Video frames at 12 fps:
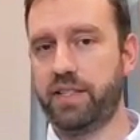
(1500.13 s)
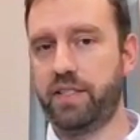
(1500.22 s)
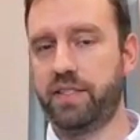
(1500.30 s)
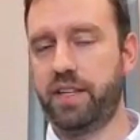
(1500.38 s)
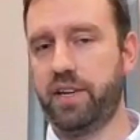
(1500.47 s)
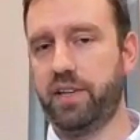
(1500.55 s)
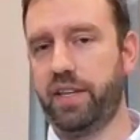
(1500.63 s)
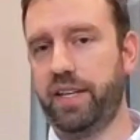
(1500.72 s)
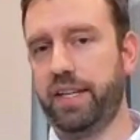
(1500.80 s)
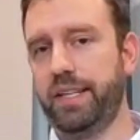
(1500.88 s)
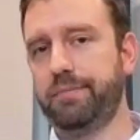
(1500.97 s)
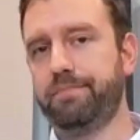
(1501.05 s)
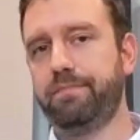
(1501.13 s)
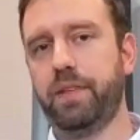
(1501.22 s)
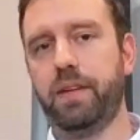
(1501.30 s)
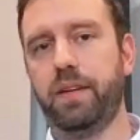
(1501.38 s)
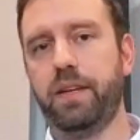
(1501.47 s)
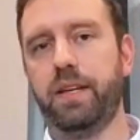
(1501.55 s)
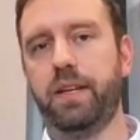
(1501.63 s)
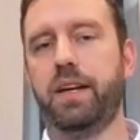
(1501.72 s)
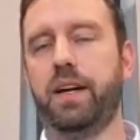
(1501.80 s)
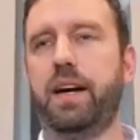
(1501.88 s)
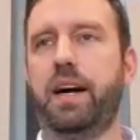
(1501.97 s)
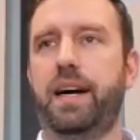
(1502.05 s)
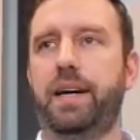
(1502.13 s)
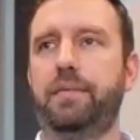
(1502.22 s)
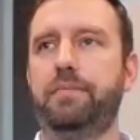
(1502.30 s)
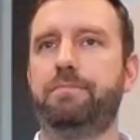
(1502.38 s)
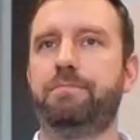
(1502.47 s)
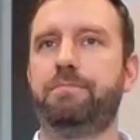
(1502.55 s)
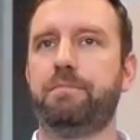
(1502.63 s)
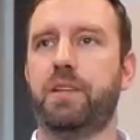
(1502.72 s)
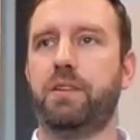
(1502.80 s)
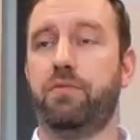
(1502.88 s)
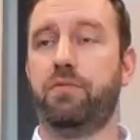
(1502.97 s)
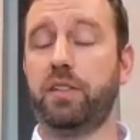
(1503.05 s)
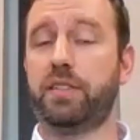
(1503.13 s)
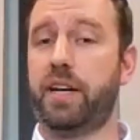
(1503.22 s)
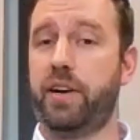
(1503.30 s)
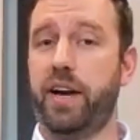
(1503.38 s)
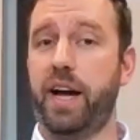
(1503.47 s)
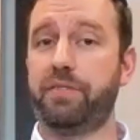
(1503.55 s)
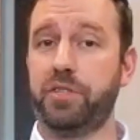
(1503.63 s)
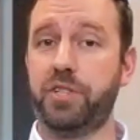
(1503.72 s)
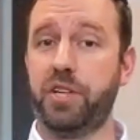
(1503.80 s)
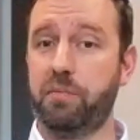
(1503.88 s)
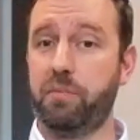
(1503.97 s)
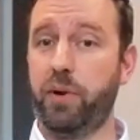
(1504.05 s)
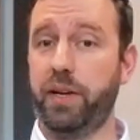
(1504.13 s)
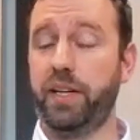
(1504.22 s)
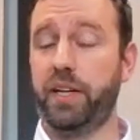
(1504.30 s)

necessarily um, voluntary after a certain point.